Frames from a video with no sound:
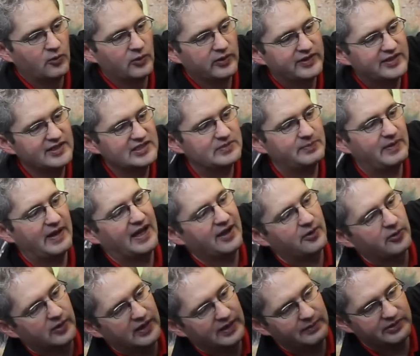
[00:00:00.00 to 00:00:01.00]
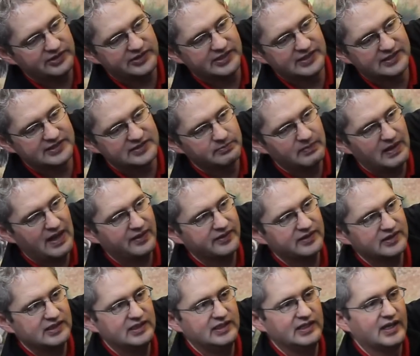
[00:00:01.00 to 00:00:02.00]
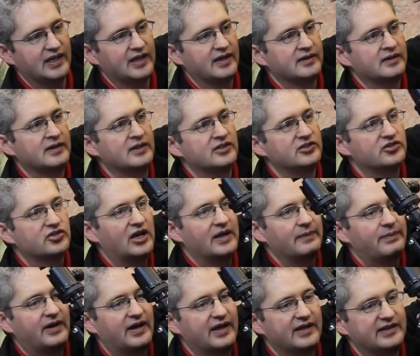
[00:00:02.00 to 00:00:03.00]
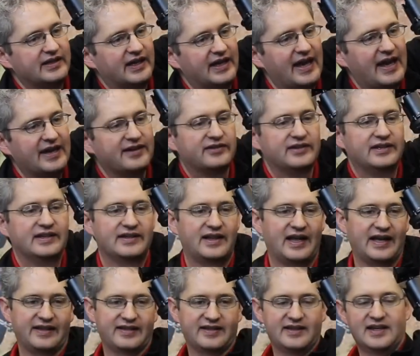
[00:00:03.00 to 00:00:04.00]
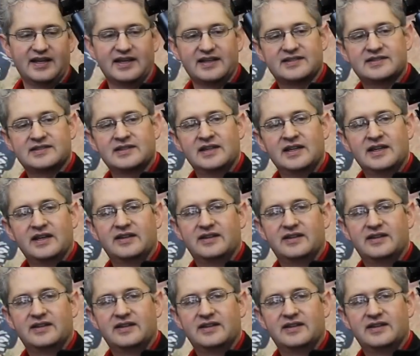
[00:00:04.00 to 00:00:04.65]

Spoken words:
With this pack, we're able to mount the tripod diagonally like this,